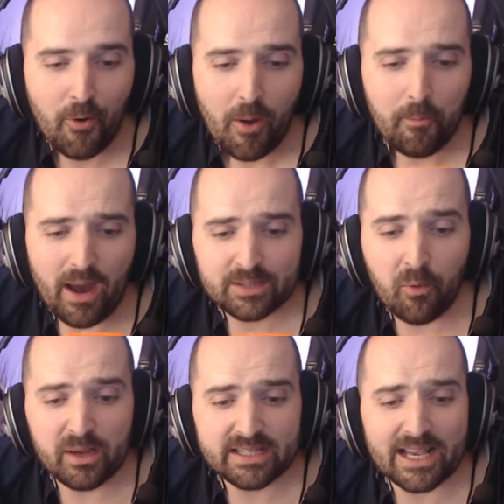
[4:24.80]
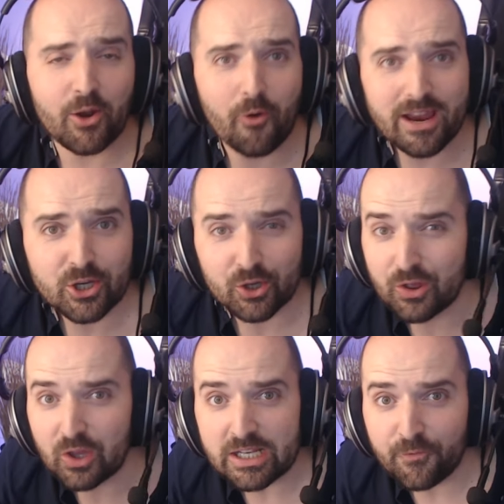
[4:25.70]
Maximum acceleration,
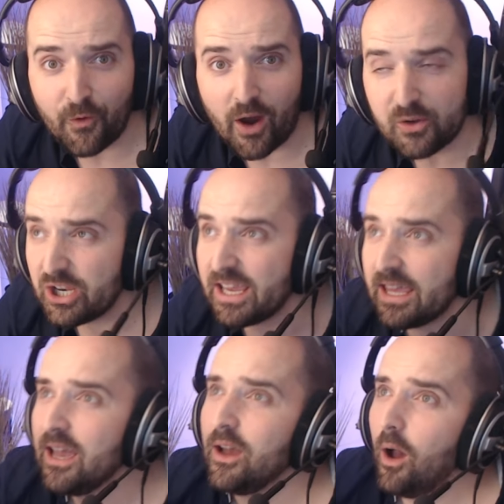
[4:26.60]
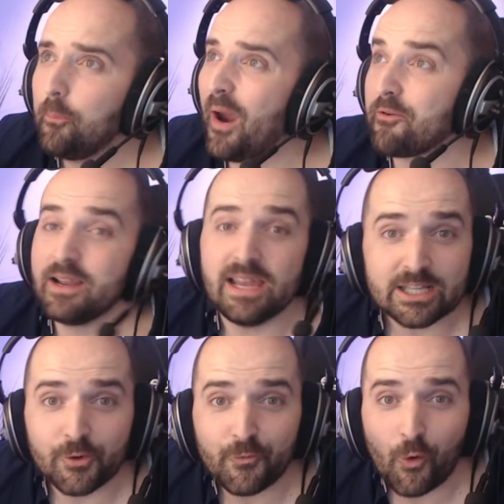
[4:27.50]
35G. Apparently,
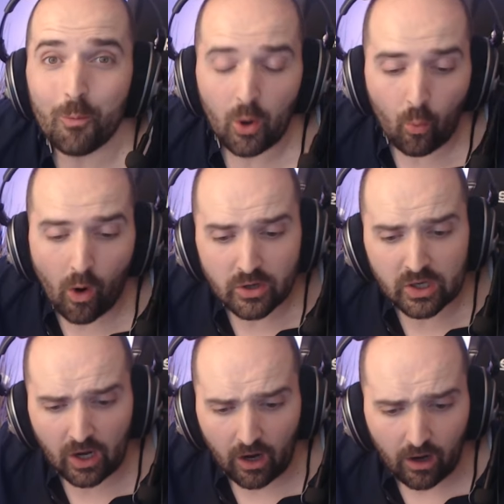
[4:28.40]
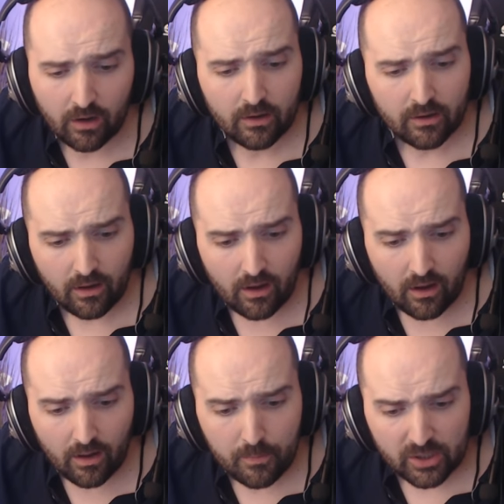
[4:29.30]
it's a Formula 1 car.
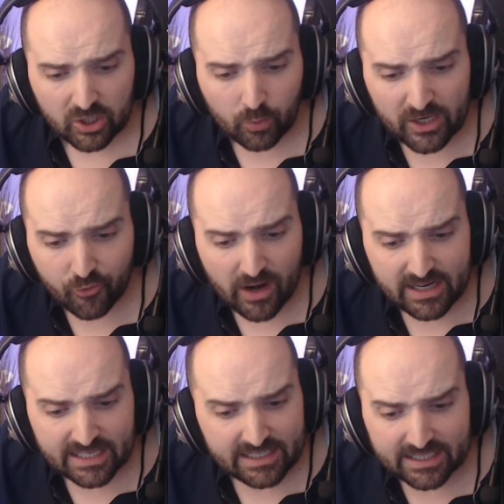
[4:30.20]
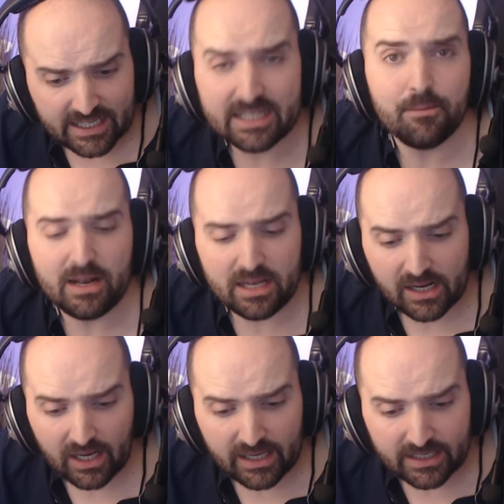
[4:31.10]
Switch ratings, 60 million
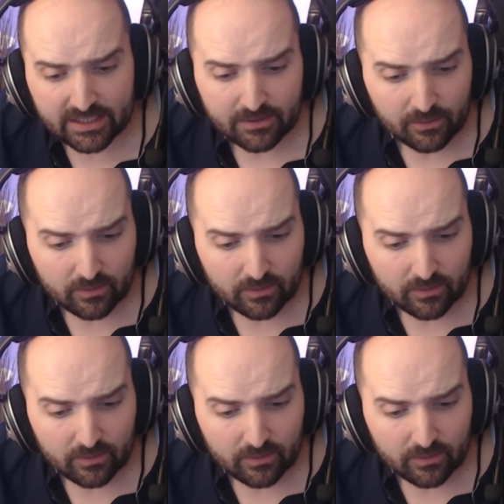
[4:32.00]
clicks.